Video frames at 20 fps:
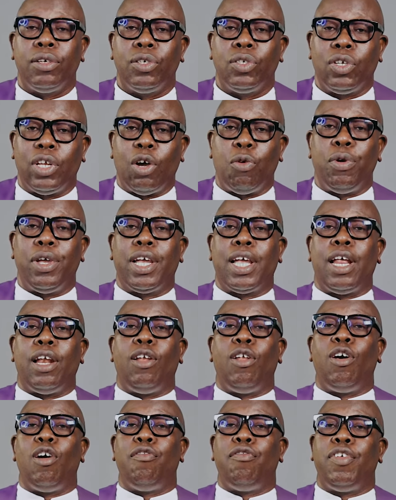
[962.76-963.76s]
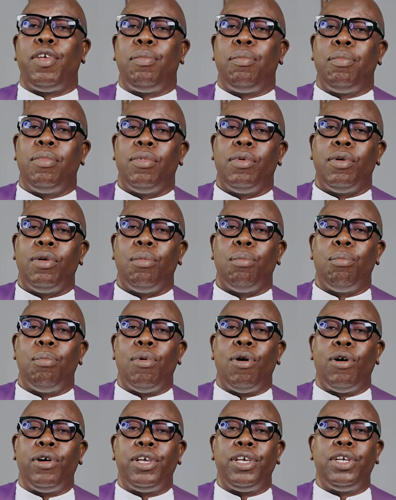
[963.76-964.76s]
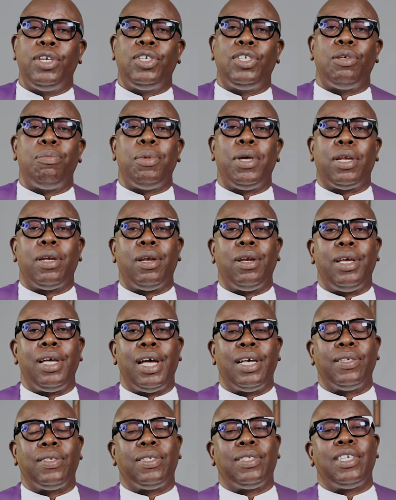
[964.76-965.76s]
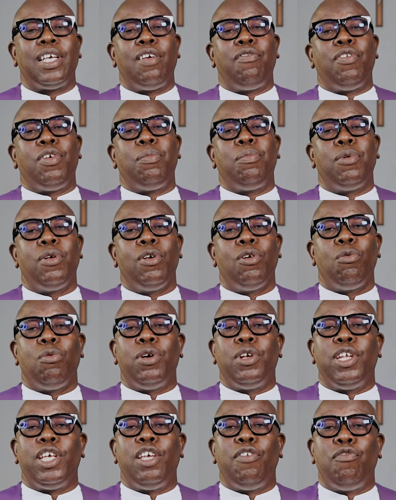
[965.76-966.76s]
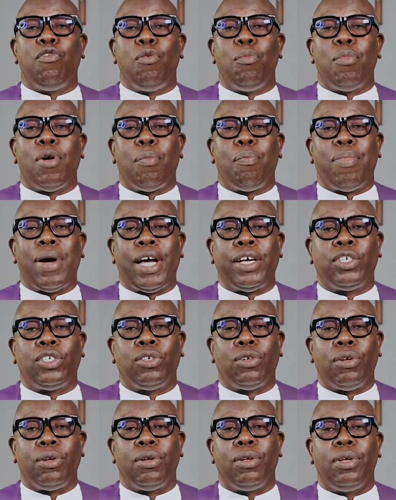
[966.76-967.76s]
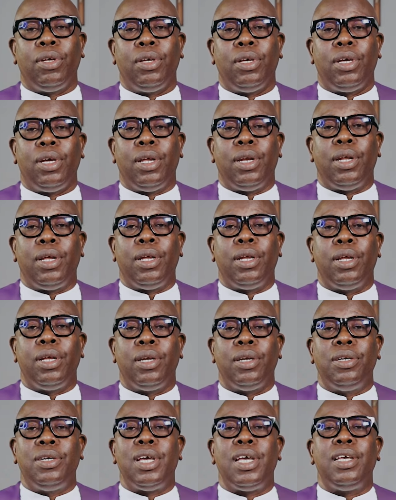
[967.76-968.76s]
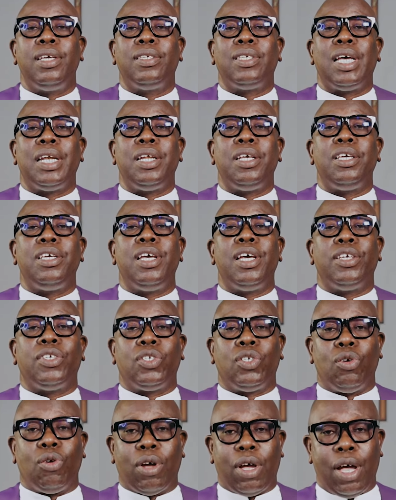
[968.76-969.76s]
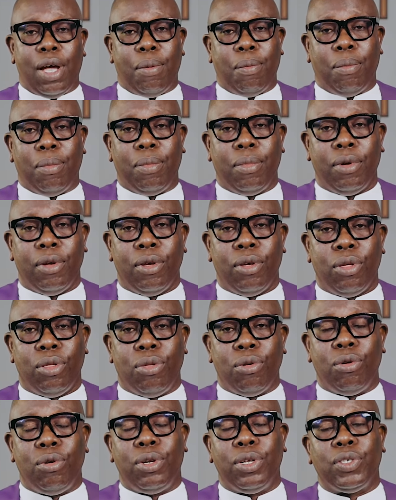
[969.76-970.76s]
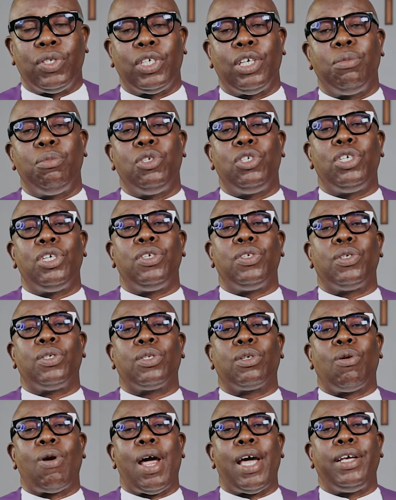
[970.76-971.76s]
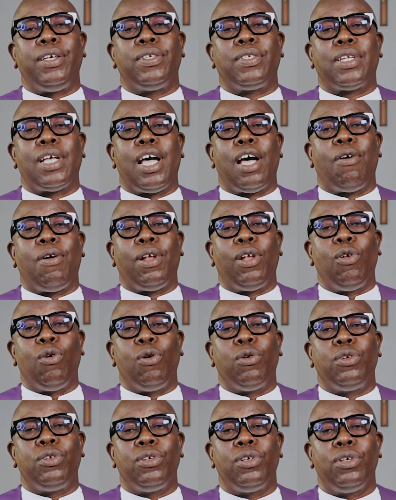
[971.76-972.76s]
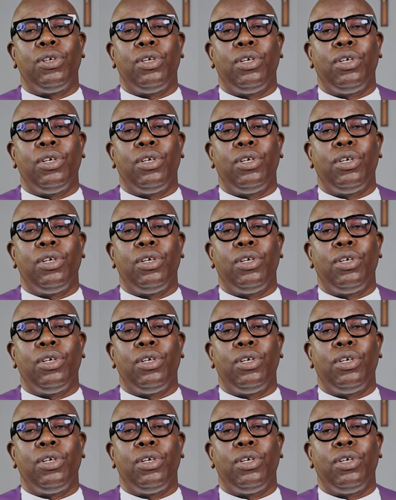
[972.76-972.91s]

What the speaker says: so that we can love him more intimately and serve him with even more passion in the days and the years to come through the same Jesus Christ, our Lord.